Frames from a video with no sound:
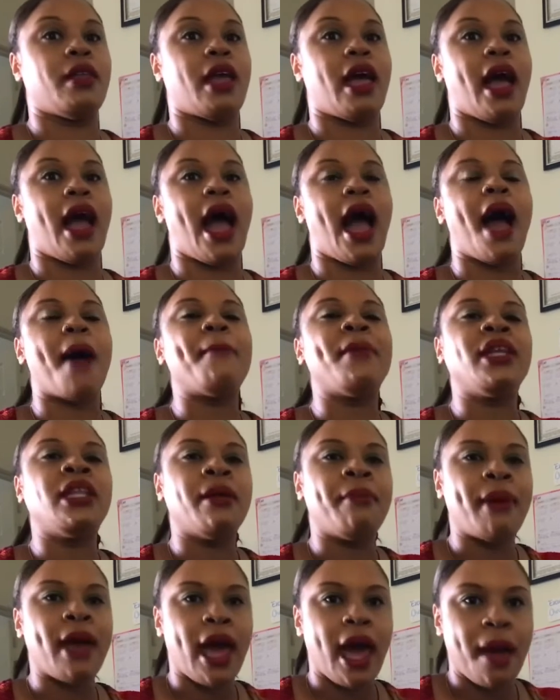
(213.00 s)
I'm in a
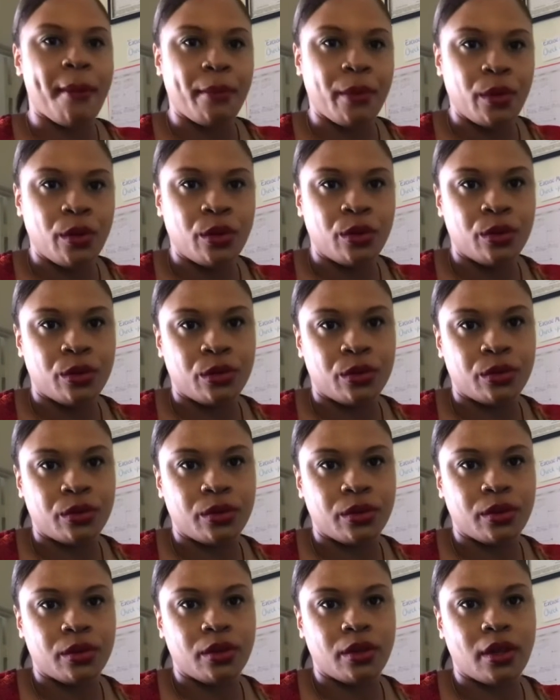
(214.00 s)
bad mood
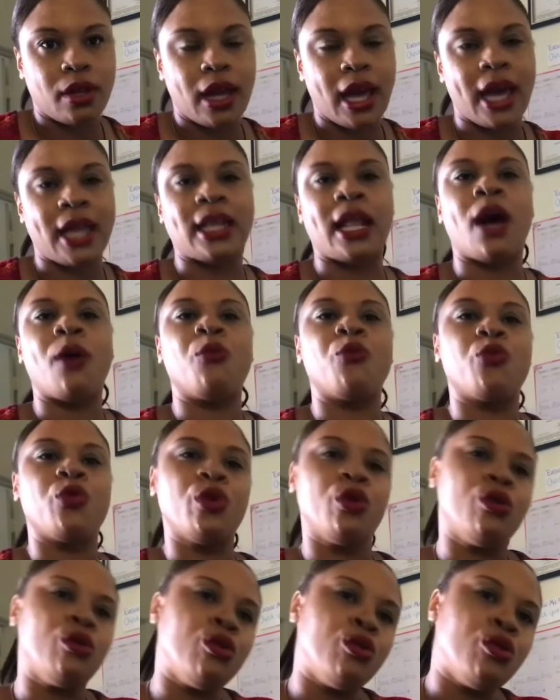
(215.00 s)
and I'm
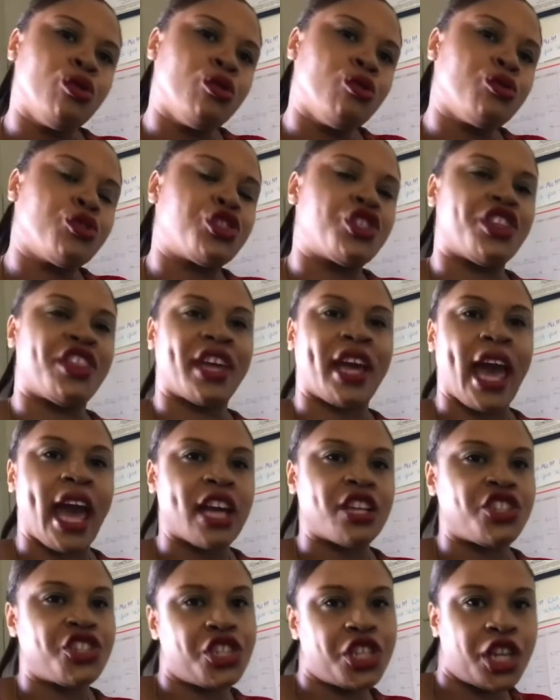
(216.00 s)
rude to the
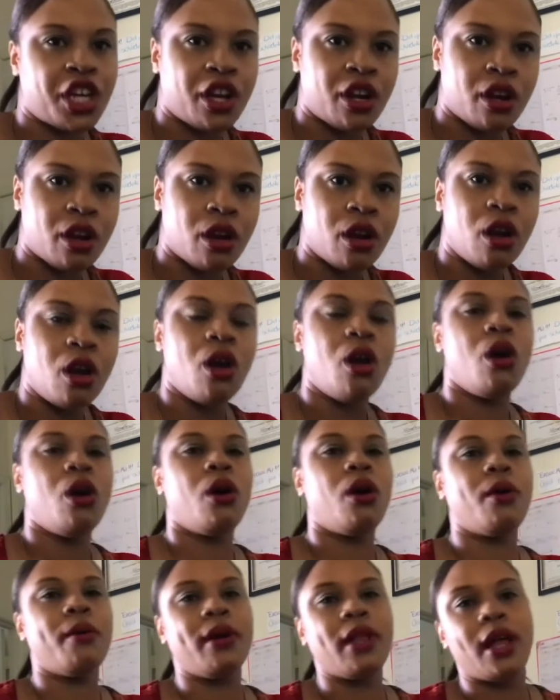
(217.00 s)
cashier
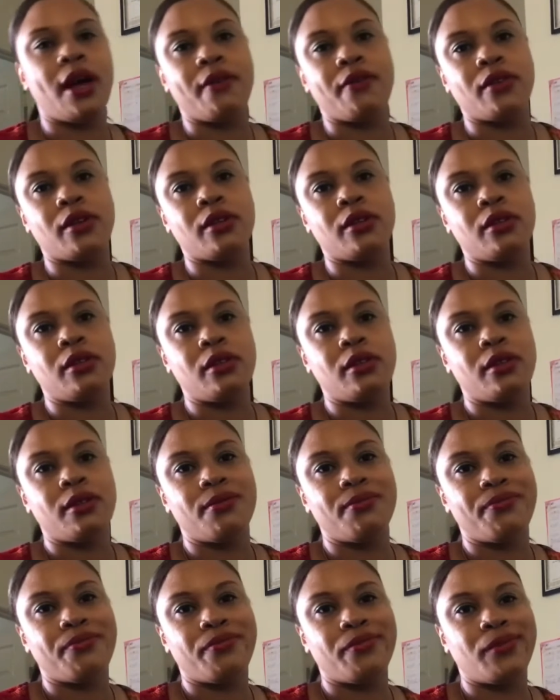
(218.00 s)
or whatever,
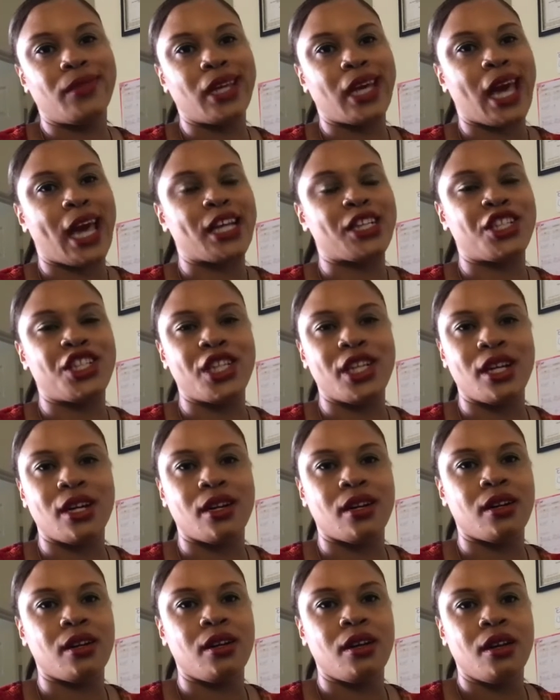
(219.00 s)
the
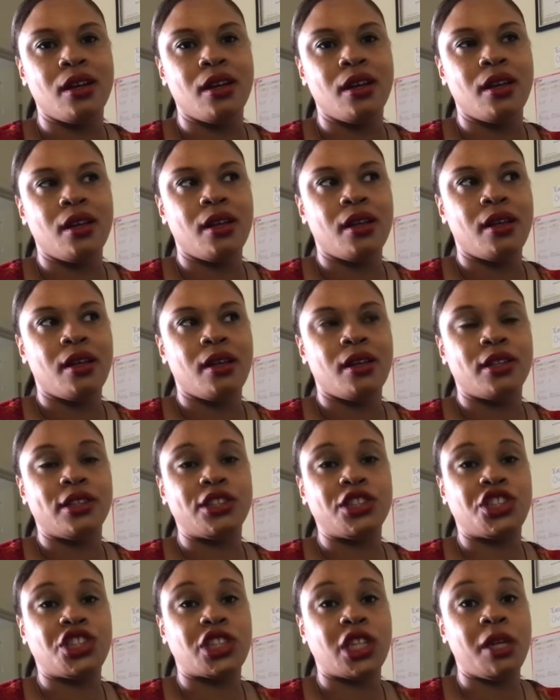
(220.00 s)
cashier,
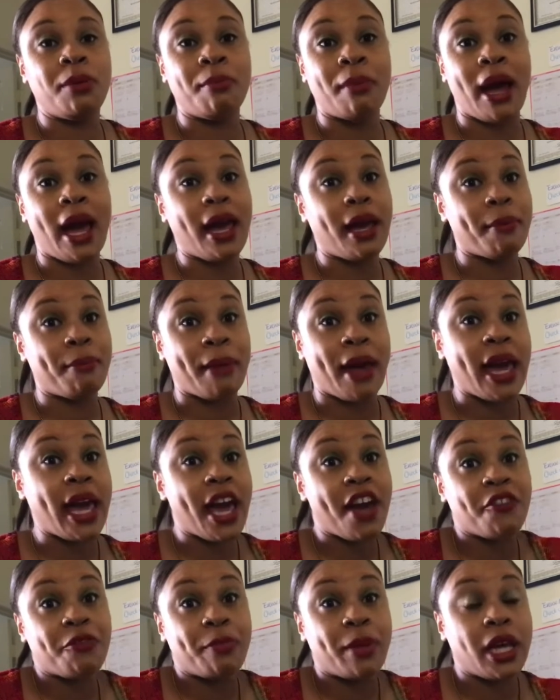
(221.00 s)
she may
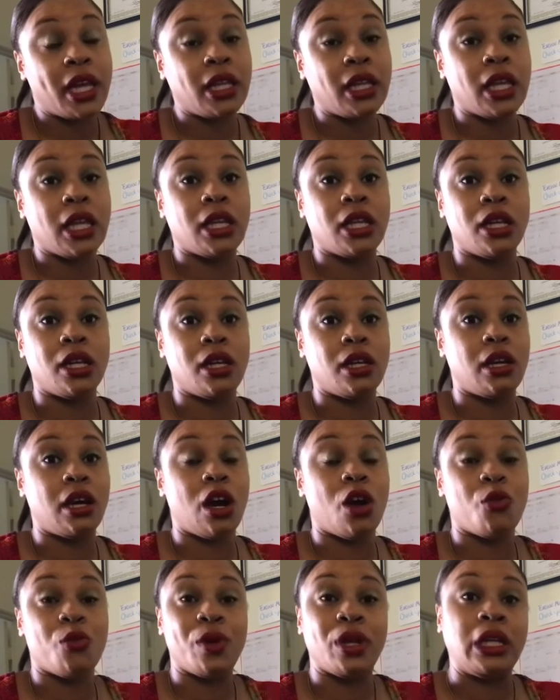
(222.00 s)
have been in
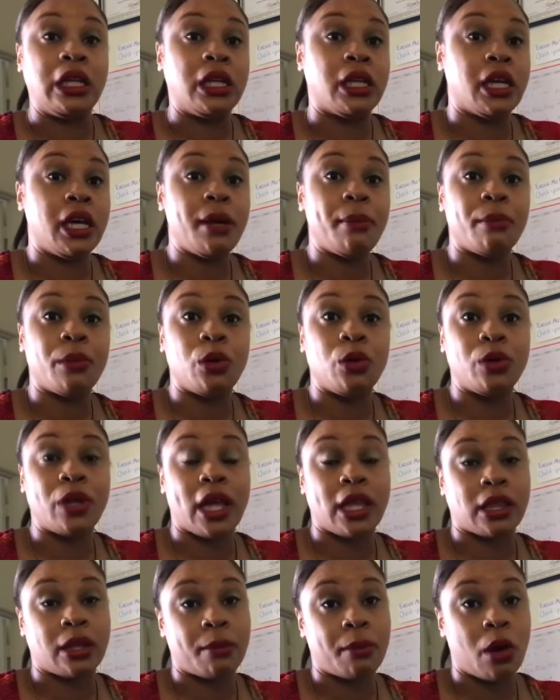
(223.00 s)
a really good mood
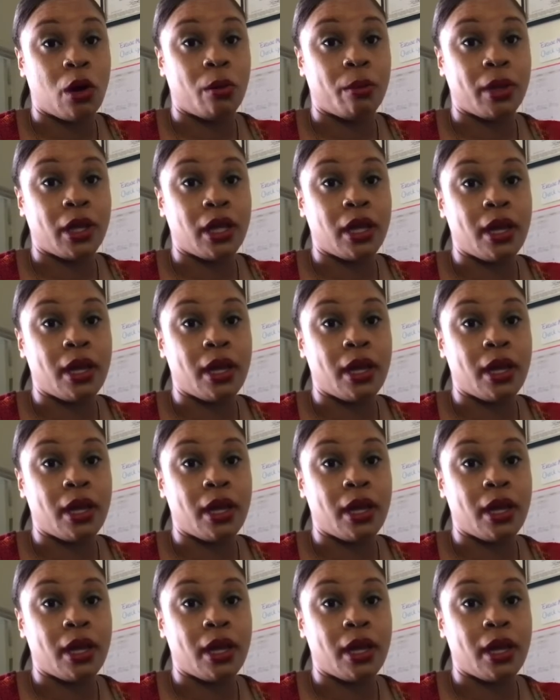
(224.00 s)
at the moment.